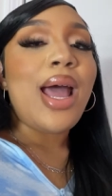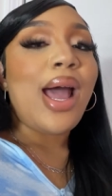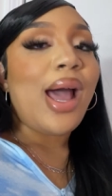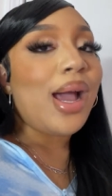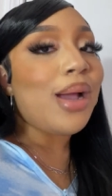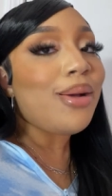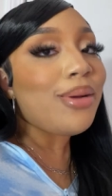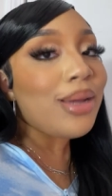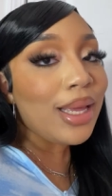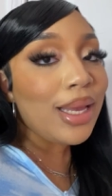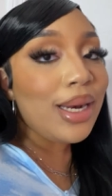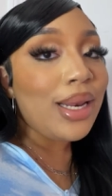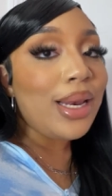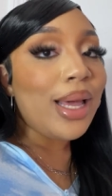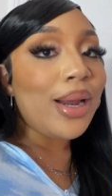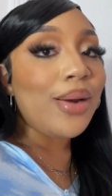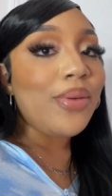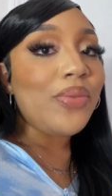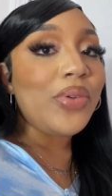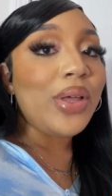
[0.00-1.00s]
I had a
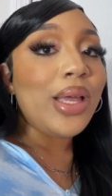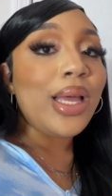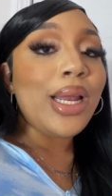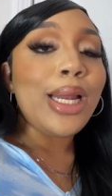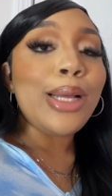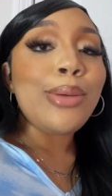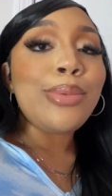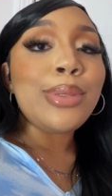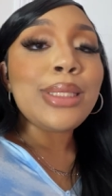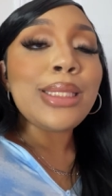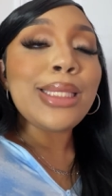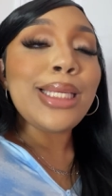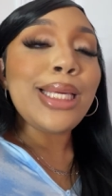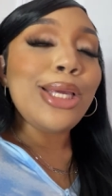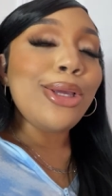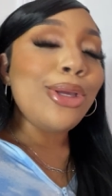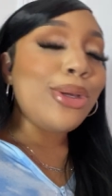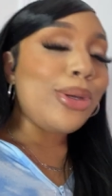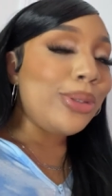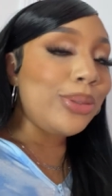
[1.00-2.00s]
lot of fun. It was
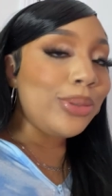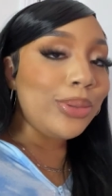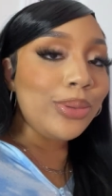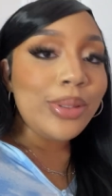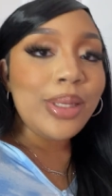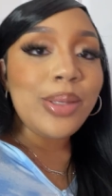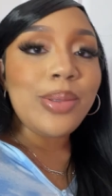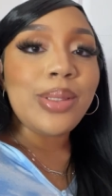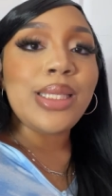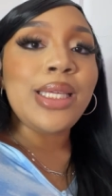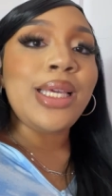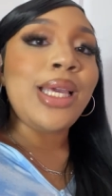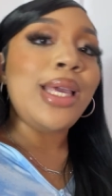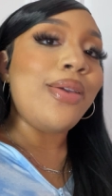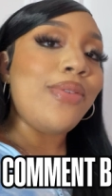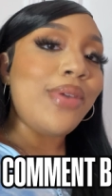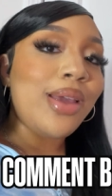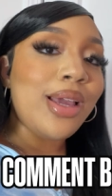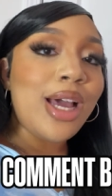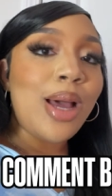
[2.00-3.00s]
cute. It was
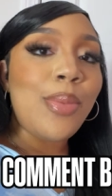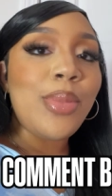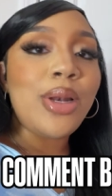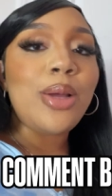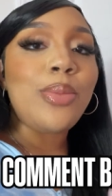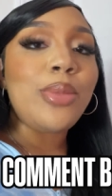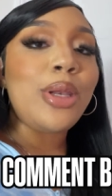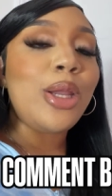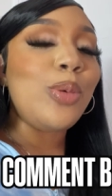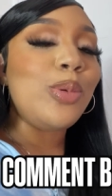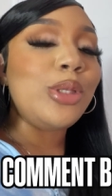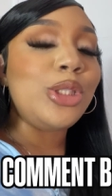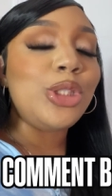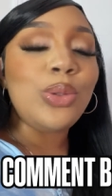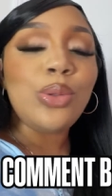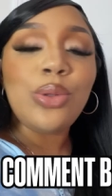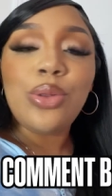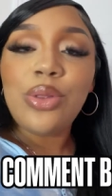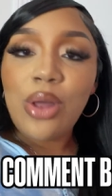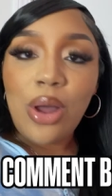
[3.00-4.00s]
giving. Comment down below what
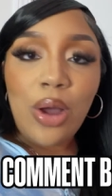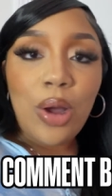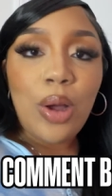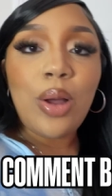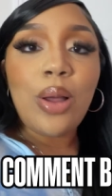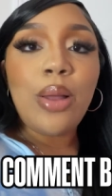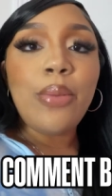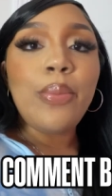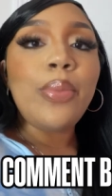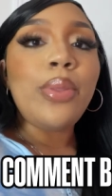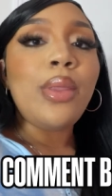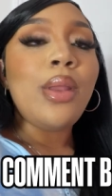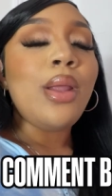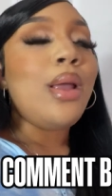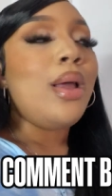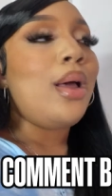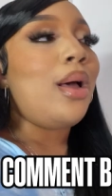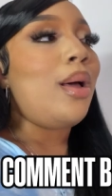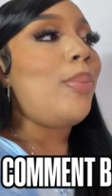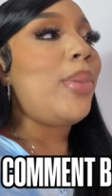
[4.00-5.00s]
you thought
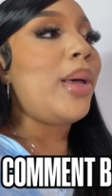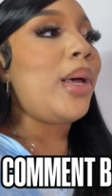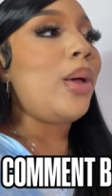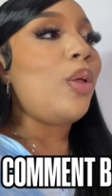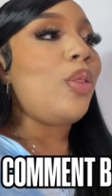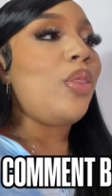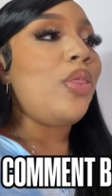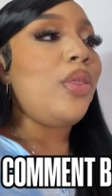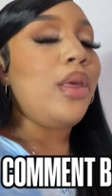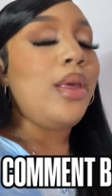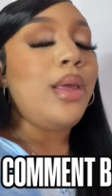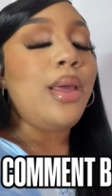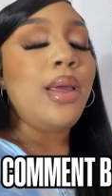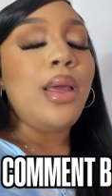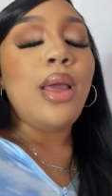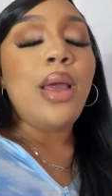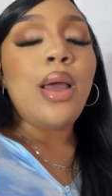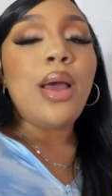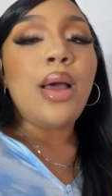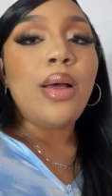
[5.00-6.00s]
about
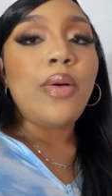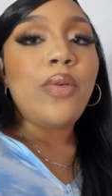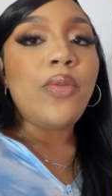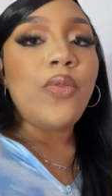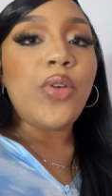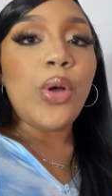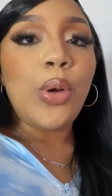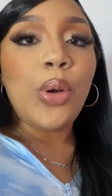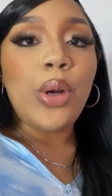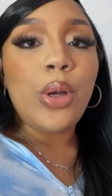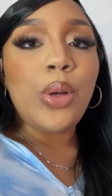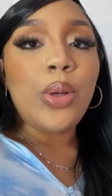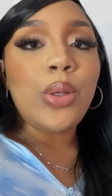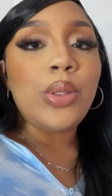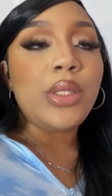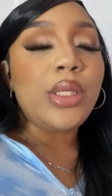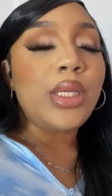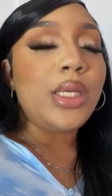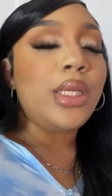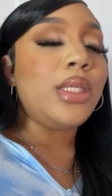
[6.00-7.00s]
the
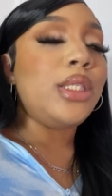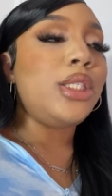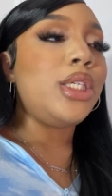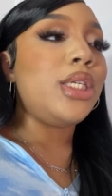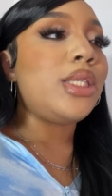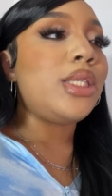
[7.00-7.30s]
photos and just